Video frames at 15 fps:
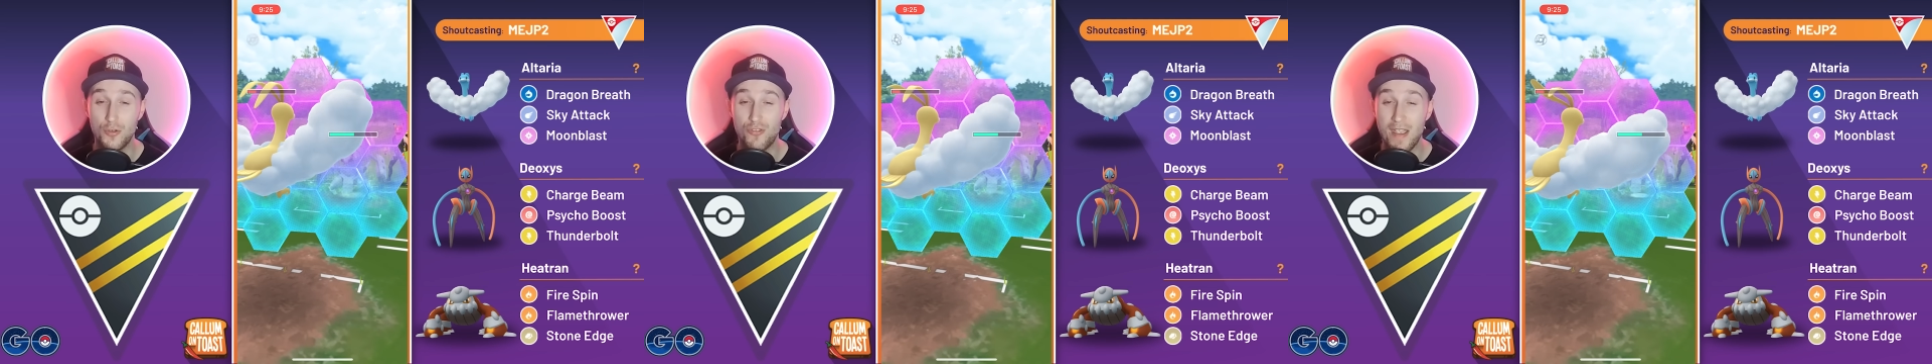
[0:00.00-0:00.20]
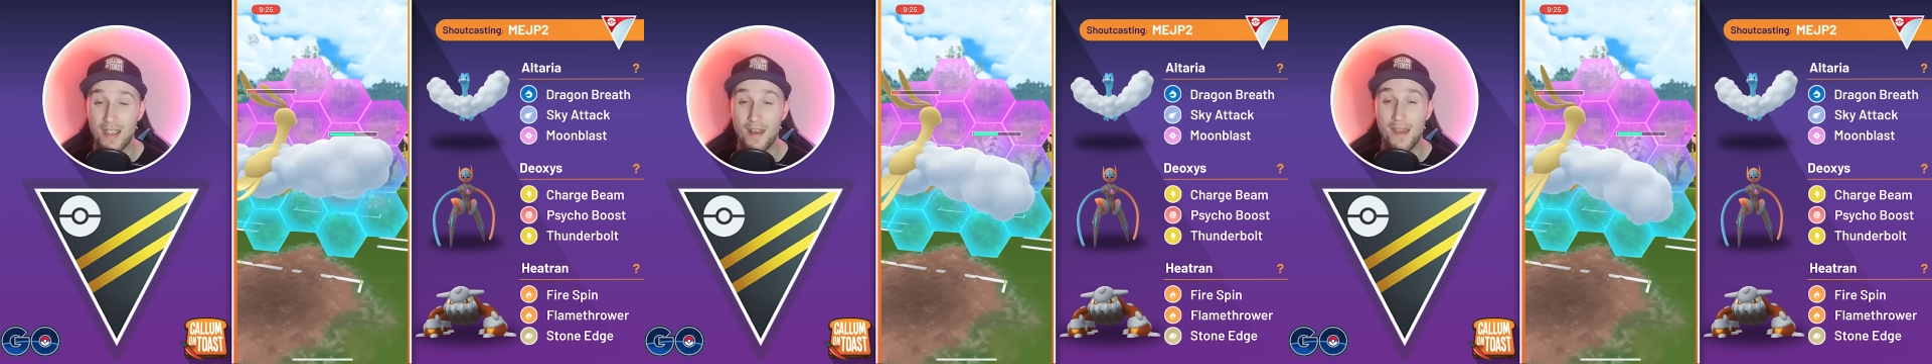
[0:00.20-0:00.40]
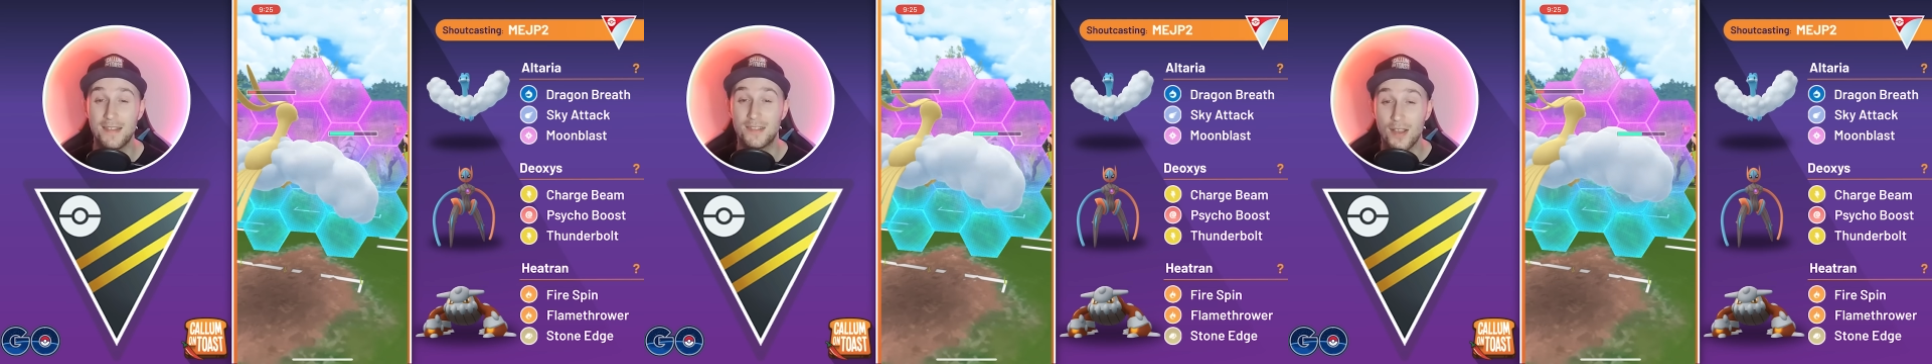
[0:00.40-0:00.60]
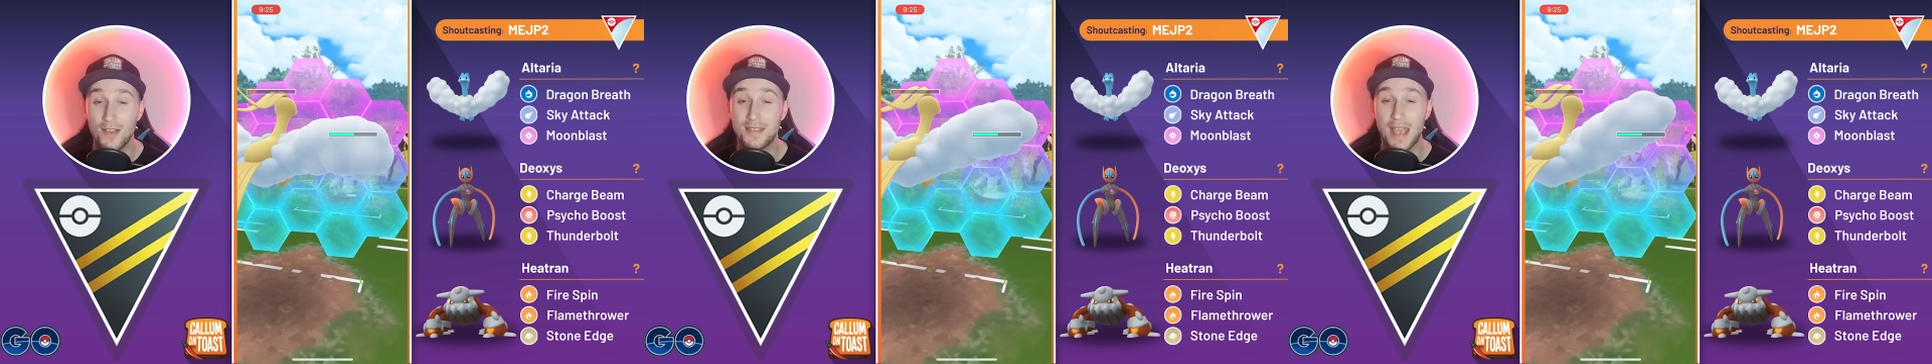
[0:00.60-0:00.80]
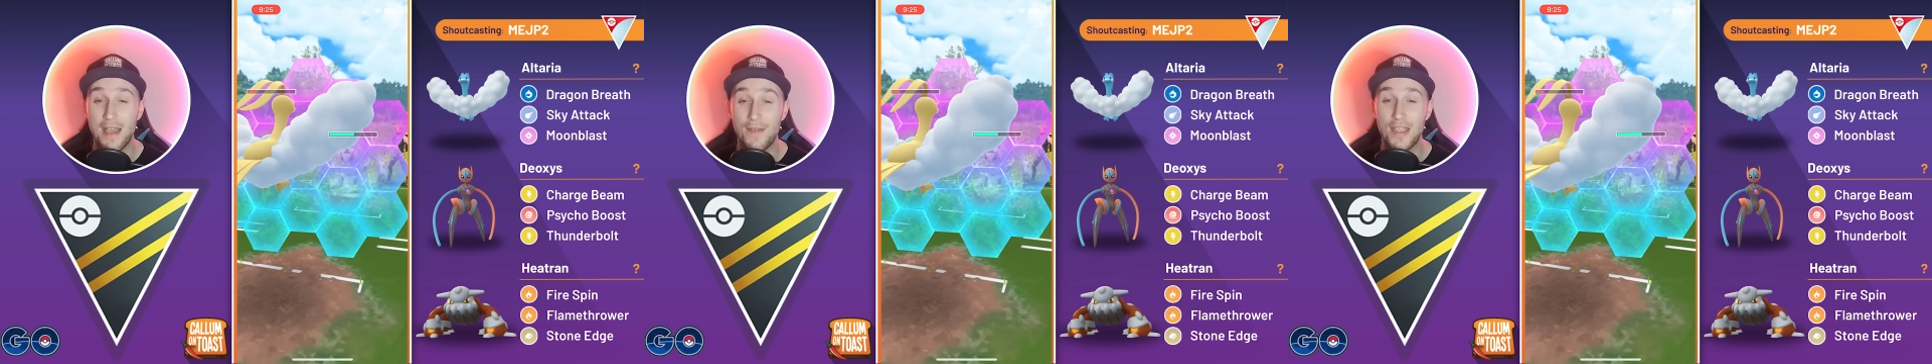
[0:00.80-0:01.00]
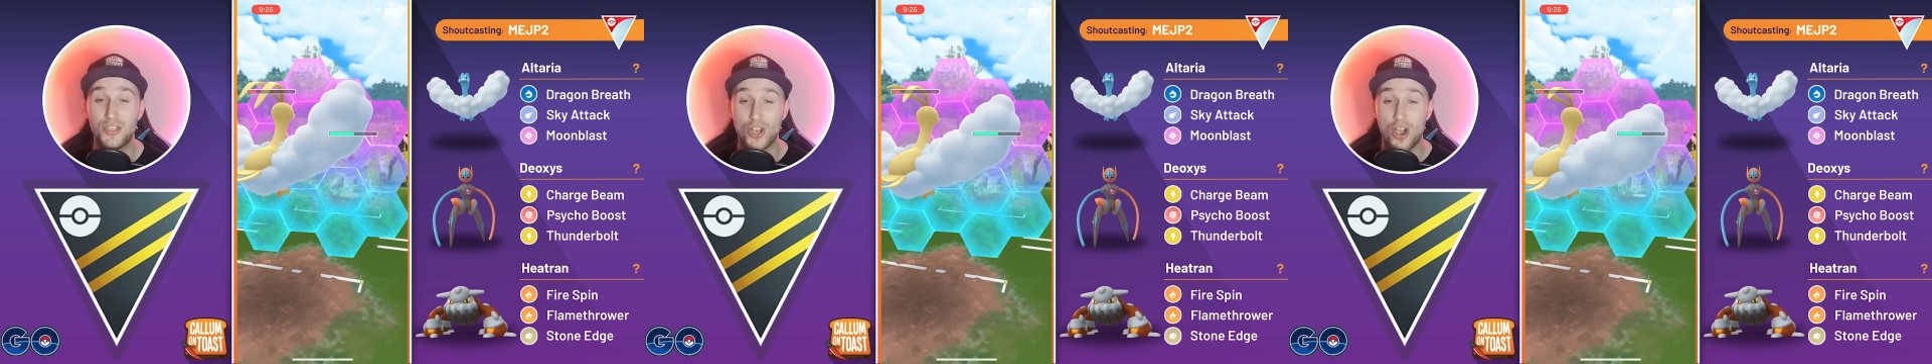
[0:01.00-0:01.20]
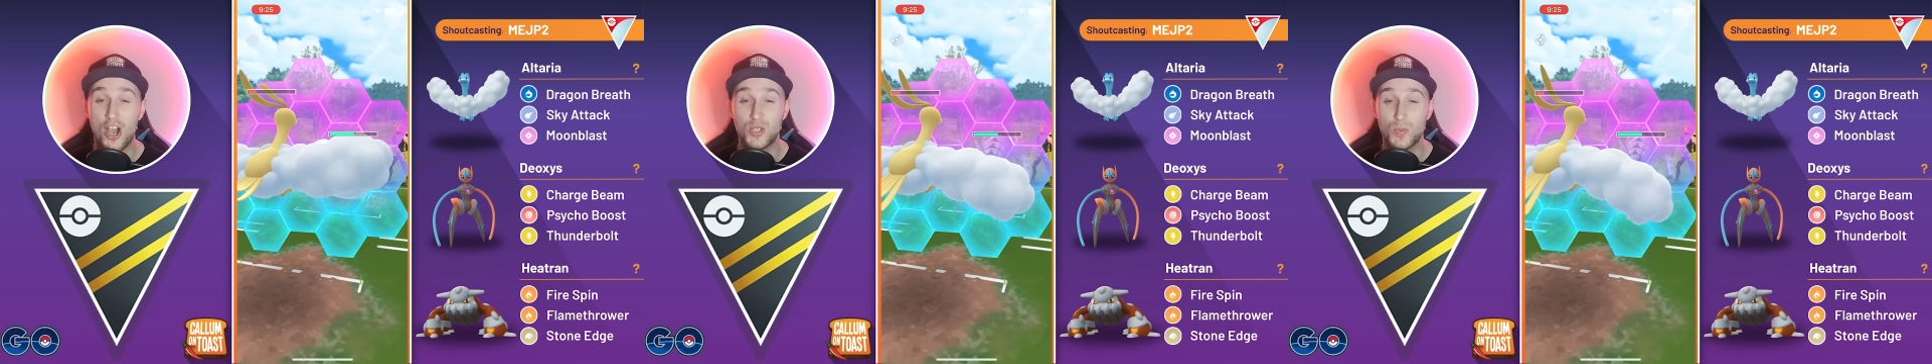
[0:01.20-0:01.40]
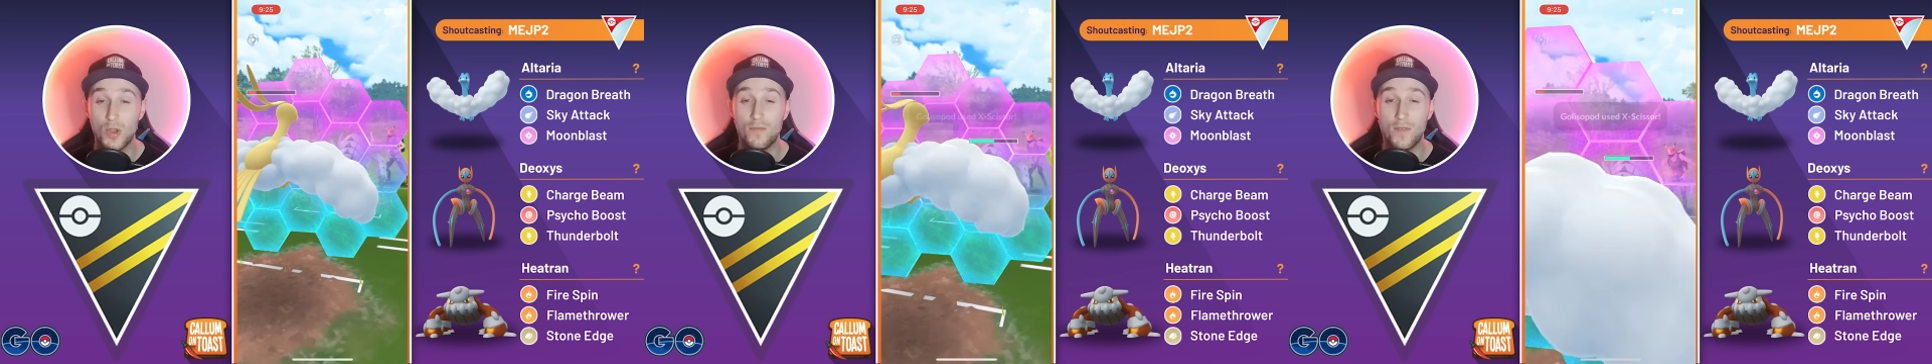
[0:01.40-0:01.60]
Dragonite does have a
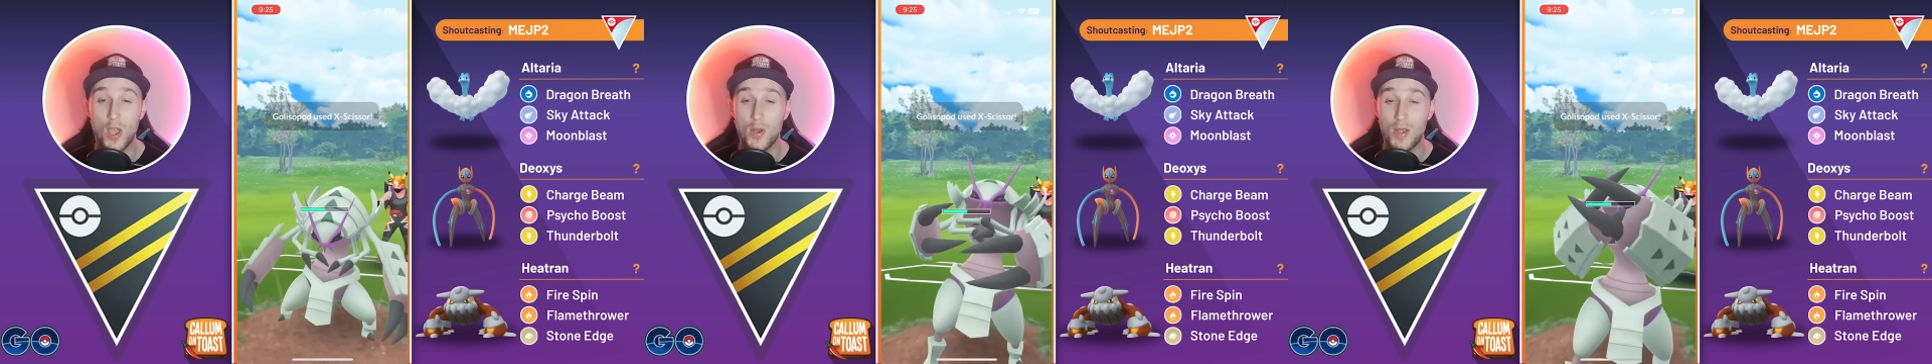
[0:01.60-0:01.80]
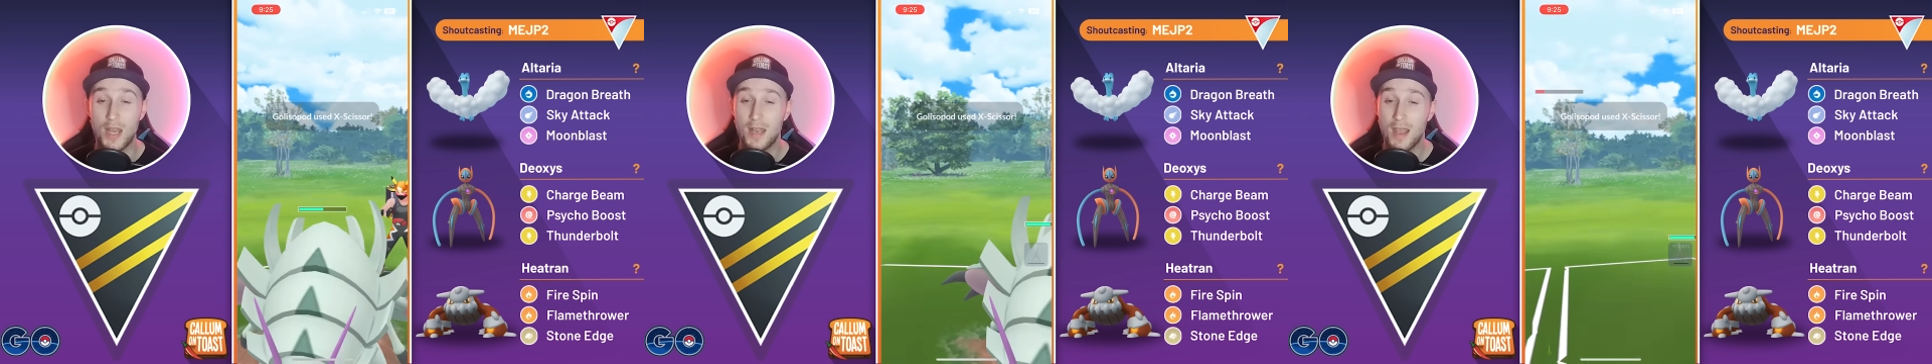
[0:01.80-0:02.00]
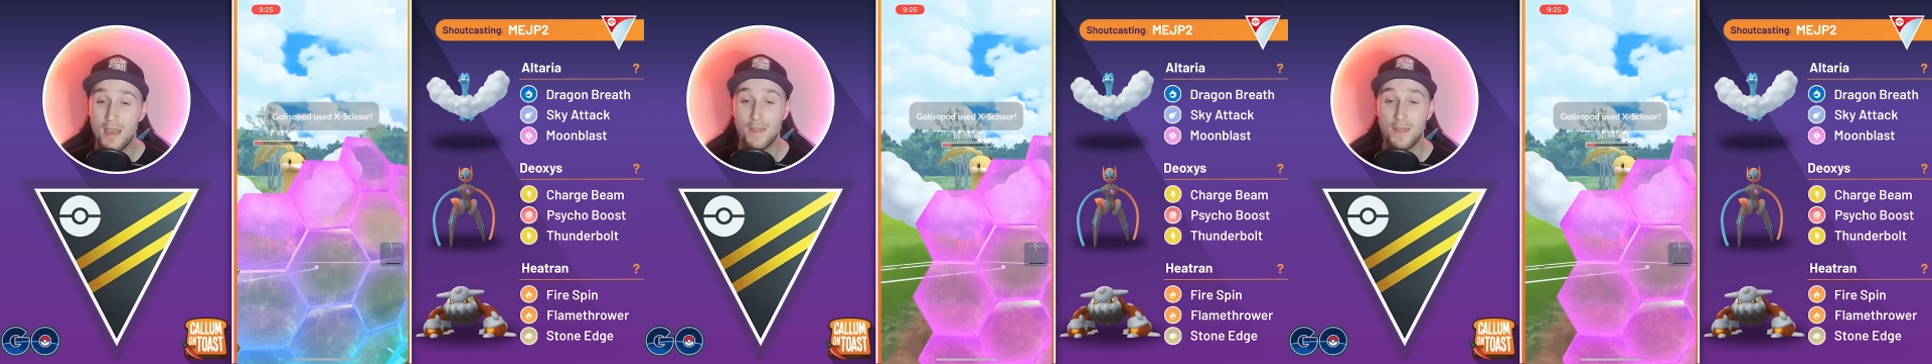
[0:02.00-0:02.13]
charge move loaded.